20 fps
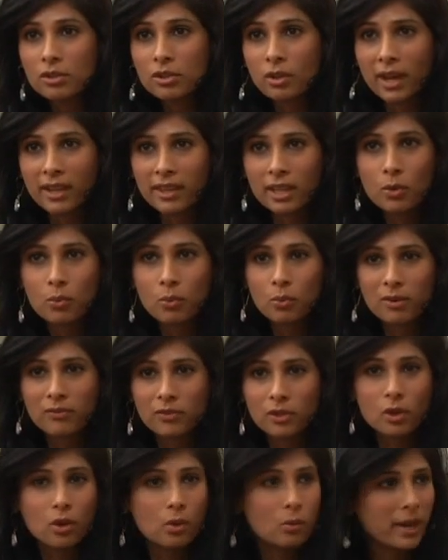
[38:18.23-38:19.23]
So I think
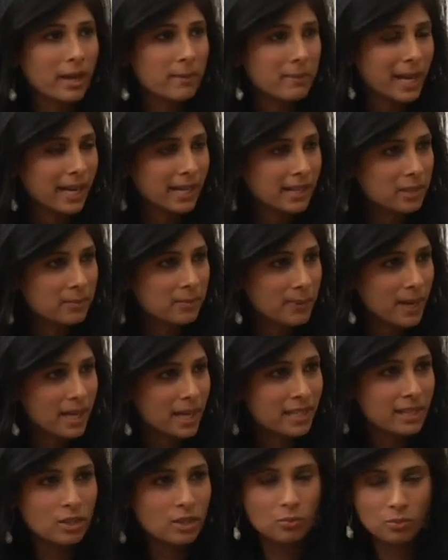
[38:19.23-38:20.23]
if you go way back in the
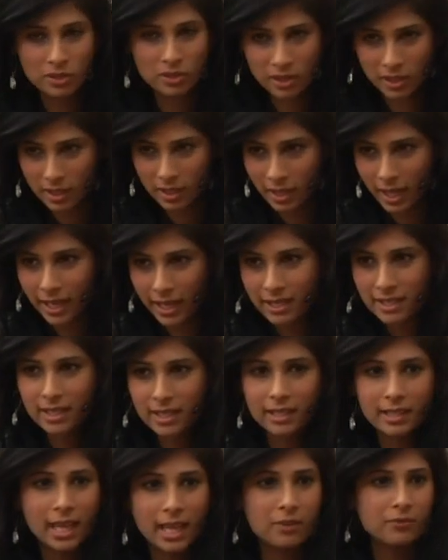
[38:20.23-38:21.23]
past, it was the case
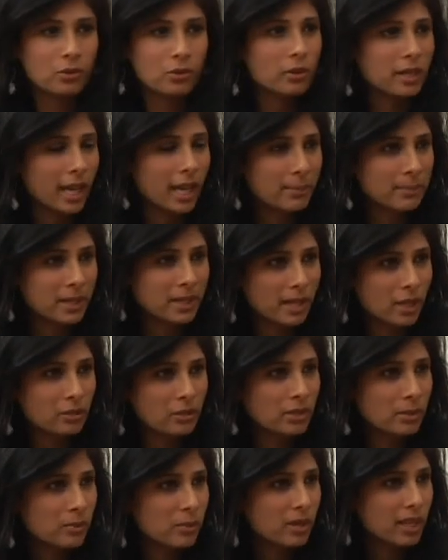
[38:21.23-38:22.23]
that full capital
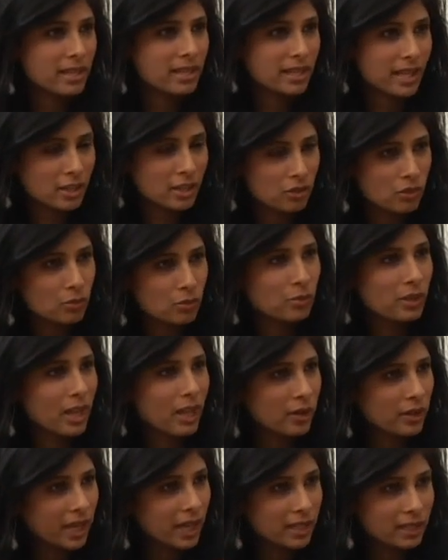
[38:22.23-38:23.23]
account liberalization
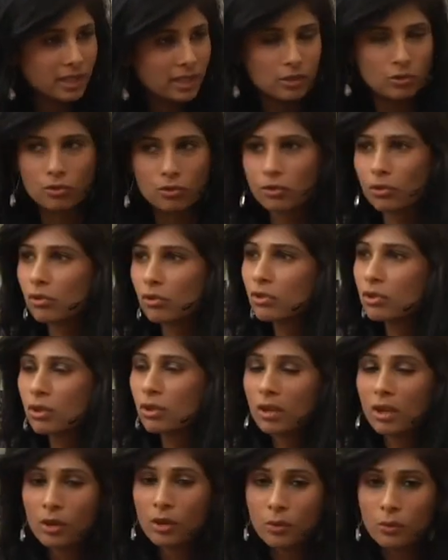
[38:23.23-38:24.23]
without any
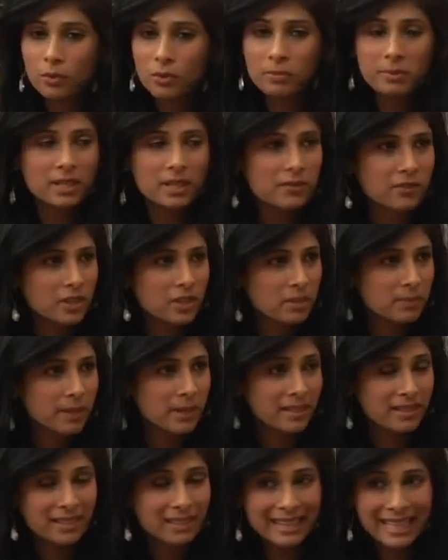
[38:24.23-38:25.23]
controls would be the first
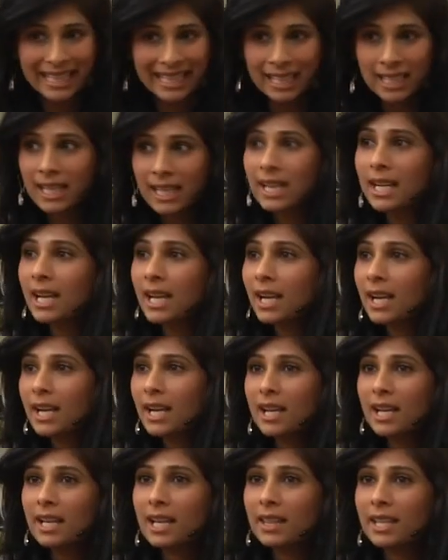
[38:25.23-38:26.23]
best thing.
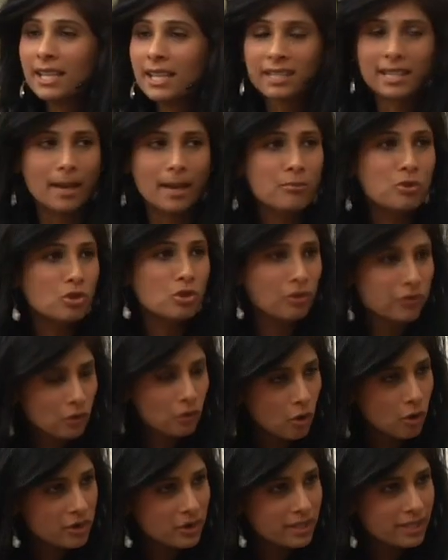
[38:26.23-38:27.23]
The assumption,
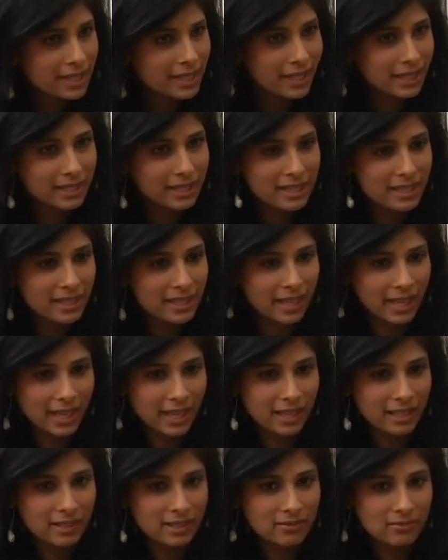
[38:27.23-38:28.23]
of course, is
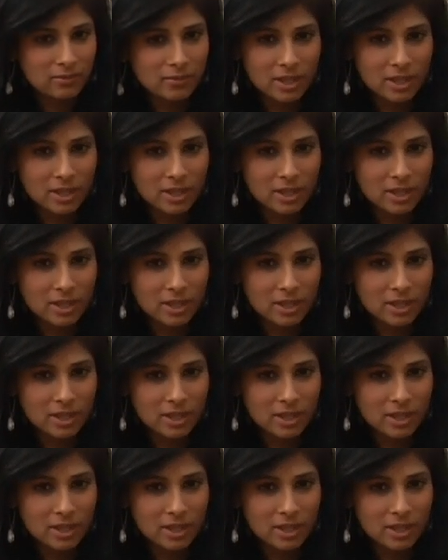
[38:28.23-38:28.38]
that